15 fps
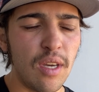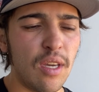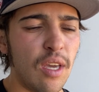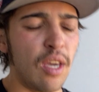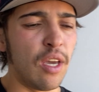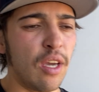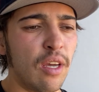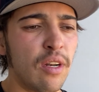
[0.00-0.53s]

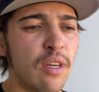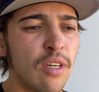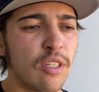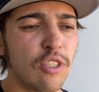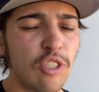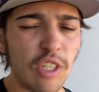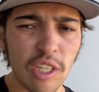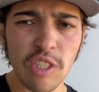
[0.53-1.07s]
in
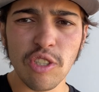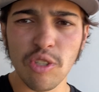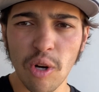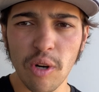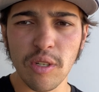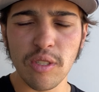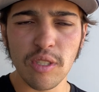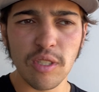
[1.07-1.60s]
6
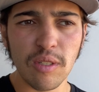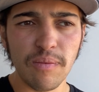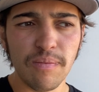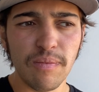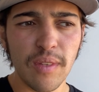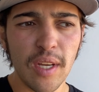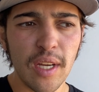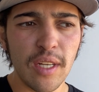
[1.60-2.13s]
starts.
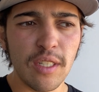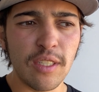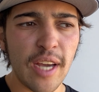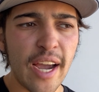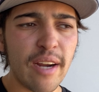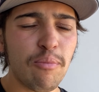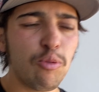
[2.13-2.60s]
Dak